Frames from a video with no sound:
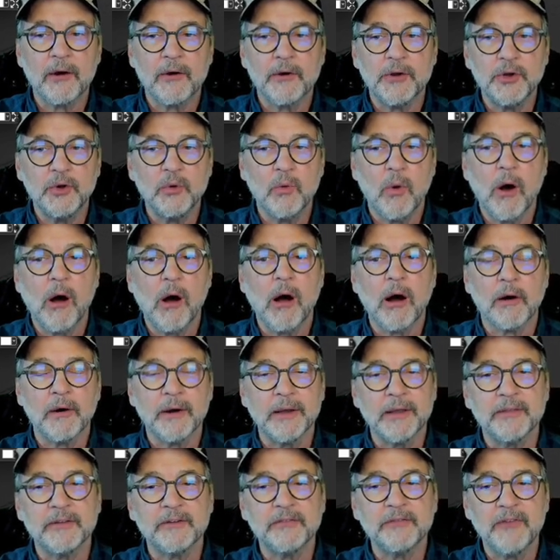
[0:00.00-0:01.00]
you are
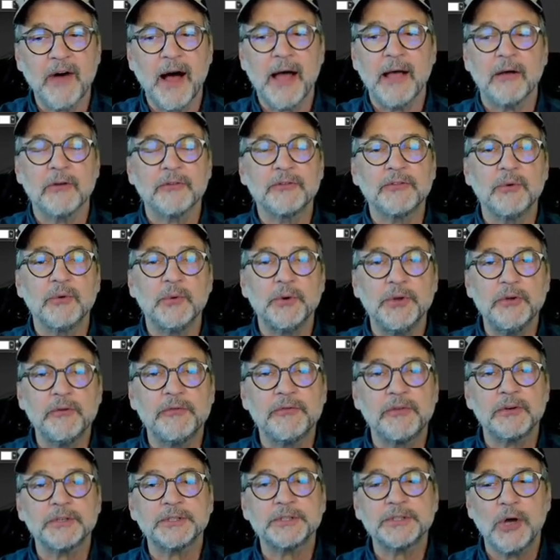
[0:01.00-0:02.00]
in the file. So when you
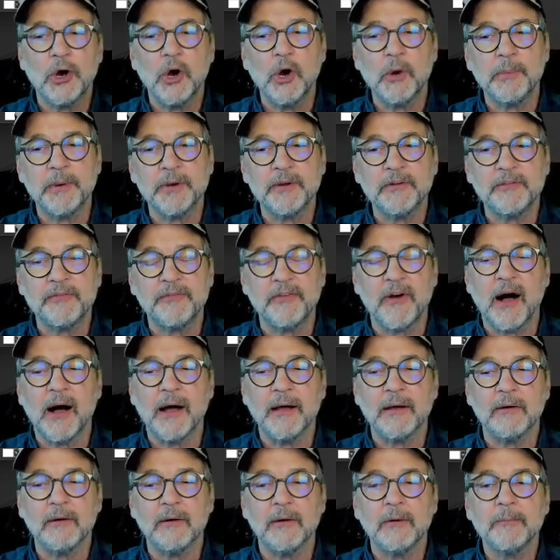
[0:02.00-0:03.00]
first open a
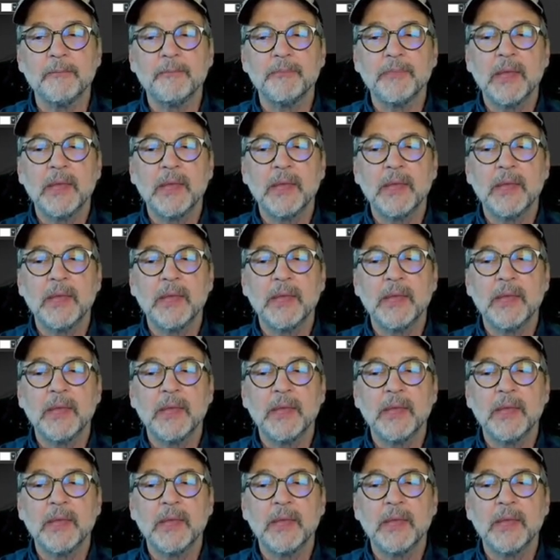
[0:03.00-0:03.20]
file